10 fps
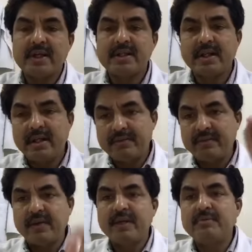any
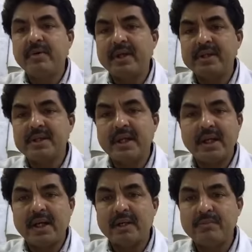foreign body inside
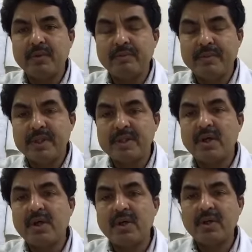like bone piece,
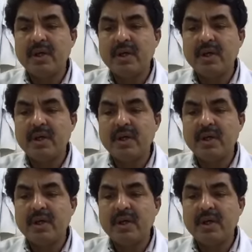or